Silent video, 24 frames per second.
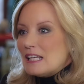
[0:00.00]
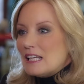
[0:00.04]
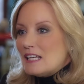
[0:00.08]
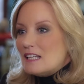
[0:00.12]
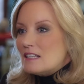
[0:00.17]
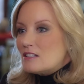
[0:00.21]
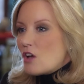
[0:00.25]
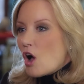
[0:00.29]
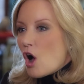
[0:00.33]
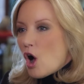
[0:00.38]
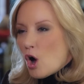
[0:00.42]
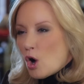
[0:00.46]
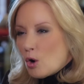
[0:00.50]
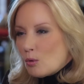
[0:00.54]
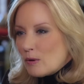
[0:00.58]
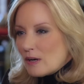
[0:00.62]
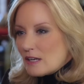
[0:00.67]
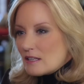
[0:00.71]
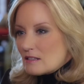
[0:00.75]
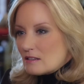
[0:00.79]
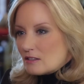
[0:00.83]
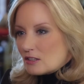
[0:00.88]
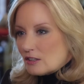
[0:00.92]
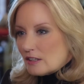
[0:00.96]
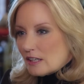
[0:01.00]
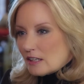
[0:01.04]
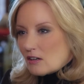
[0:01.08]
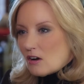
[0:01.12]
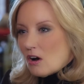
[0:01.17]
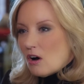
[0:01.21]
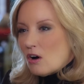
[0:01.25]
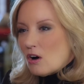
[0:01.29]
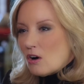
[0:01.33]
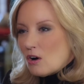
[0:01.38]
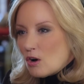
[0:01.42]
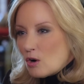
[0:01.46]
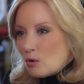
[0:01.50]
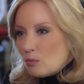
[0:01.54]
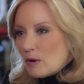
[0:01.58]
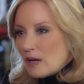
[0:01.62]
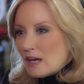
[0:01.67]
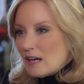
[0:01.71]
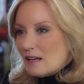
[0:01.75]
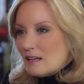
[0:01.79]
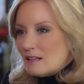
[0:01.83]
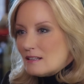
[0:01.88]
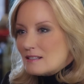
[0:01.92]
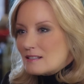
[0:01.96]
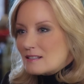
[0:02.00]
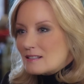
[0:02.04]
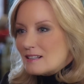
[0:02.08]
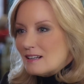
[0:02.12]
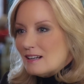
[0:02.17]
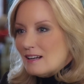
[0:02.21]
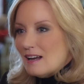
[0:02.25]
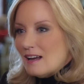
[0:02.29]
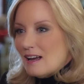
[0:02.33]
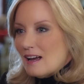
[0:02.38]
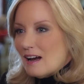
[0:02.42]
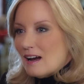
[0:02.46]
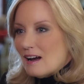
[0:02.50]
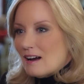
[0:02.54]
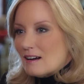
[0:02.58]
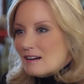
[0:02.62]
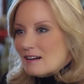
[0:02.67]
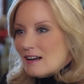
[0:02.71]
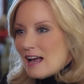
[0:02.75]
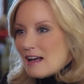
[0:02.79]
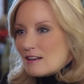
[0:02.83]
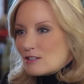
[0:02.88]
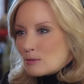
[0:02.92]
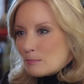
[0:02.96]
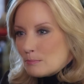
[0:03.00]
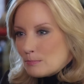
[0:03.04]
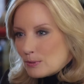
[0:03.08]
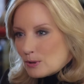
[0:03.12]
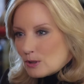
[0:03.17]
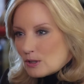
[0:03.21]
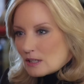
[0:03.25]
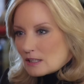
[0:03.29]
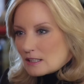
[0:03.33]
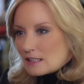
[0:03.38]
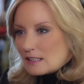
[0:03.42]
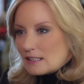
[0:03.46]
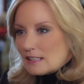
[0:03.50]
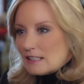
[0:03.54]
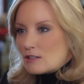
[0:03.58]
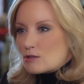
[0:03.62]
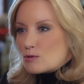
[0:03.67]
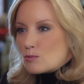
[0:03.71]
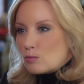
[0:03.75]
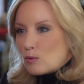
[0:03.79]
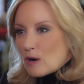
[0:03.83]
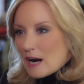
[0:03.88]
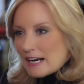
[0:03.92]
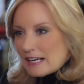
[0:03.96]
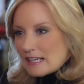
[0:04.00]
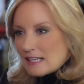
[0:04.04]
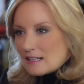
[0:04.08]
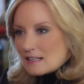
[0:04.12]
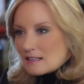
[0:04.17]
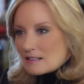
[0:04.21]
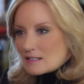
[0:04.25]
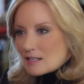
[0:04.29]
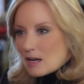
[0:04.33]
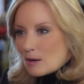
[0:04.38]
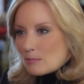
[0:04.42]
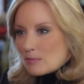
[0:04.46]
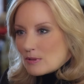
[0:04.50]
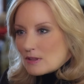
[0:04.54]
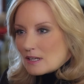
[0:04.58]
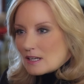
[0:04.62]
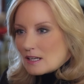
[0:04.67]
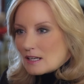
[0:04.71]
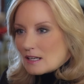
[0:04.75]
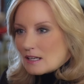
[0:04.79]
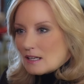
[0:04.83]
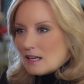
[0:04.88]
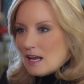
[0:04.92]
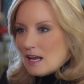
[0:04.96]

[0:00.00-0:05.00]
He's always learning, always uh, has a book, is writing something,